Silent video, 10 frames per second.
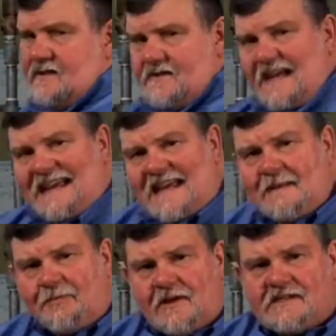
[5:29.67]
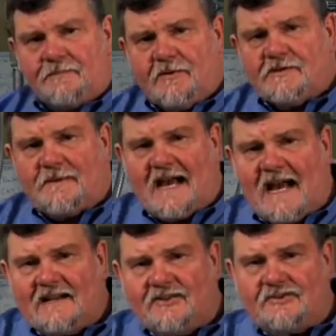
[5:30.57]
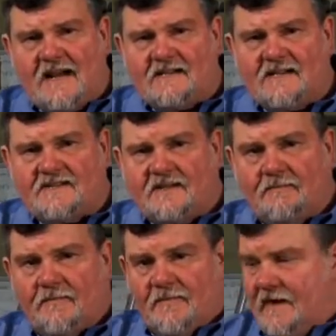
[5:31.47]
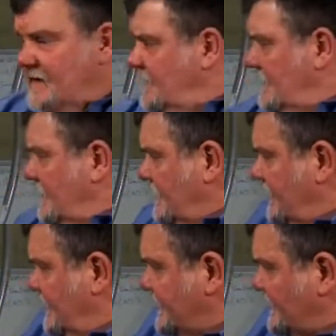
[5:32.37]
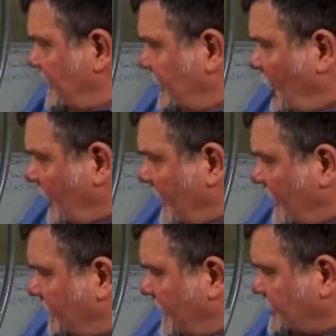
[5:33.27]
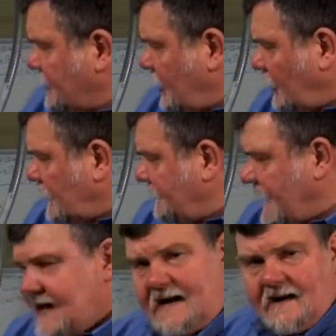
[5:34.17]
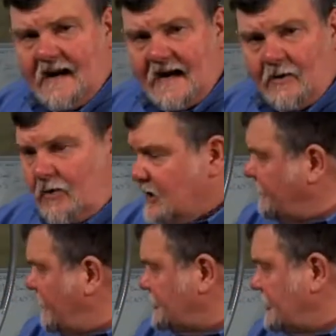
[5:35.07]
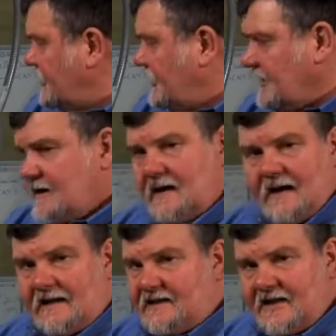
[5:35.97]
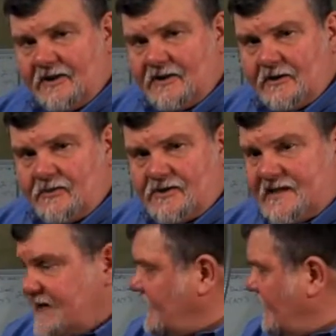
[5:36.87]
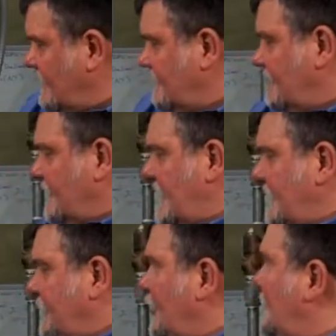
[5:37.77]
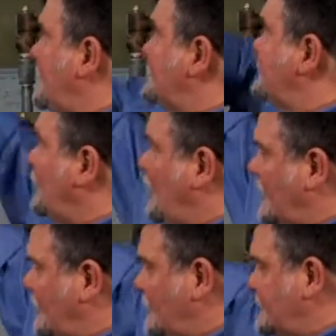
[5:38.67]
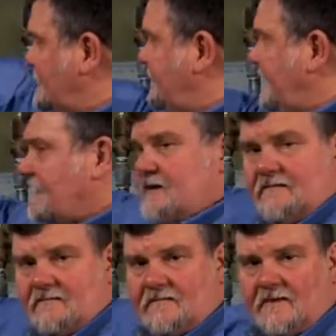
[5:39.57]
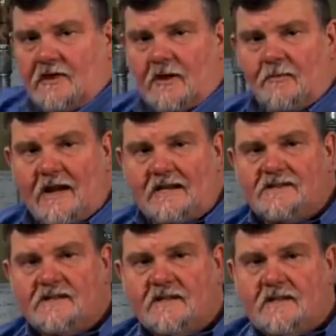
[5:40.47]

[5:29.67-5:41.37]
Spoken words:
the key principles behind a dry system. This lower air pressure holding back higher water pressure until you lose the air, clapper opens, water goes to the fire, alarm rings.